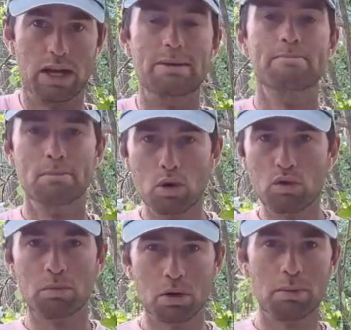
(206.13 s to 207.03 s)

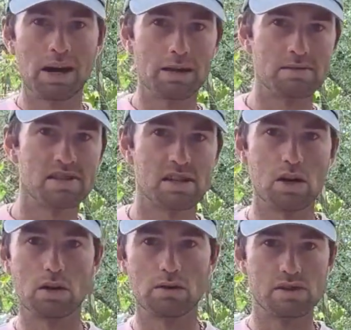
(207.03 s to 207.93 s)
immovable by
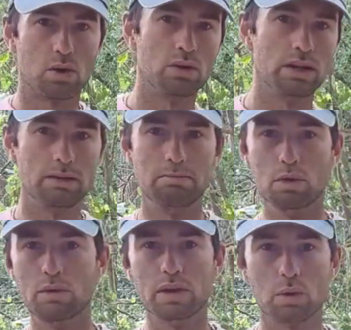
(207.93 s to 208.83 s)
themselves, only
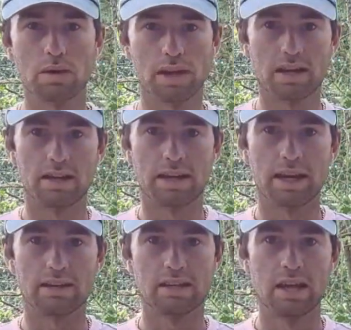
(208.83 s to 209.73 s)
moving where they
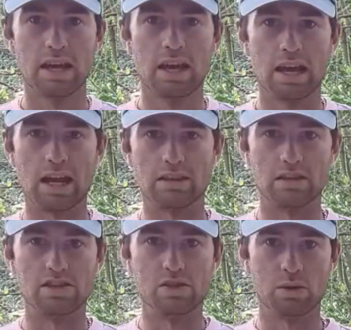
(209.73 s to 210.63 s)
connect
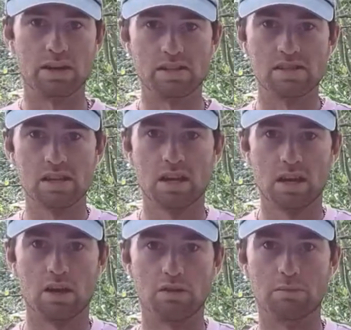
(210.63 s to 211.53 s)
at the joints
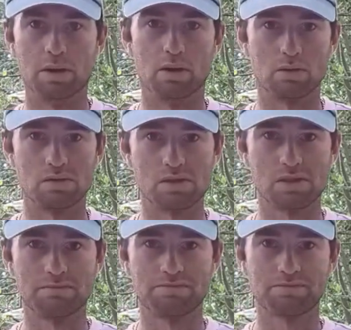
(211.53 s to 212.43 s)
of
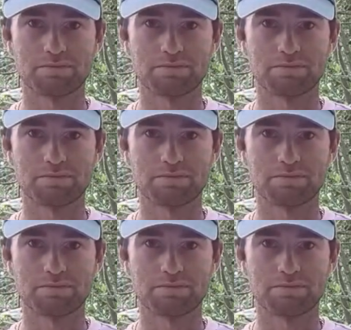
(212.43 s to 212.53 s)
bones.